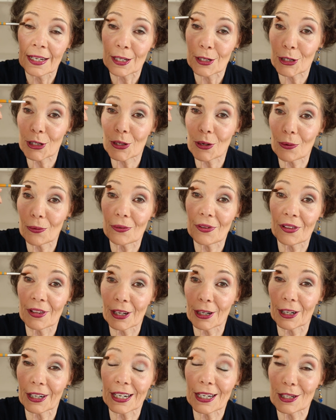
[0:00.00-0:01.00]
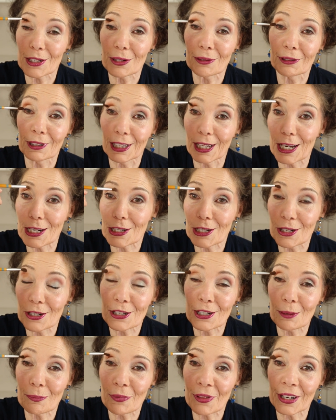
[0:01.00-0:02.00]
So there is a
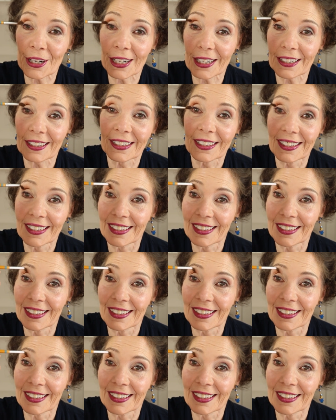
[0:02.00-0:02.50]
relationship there.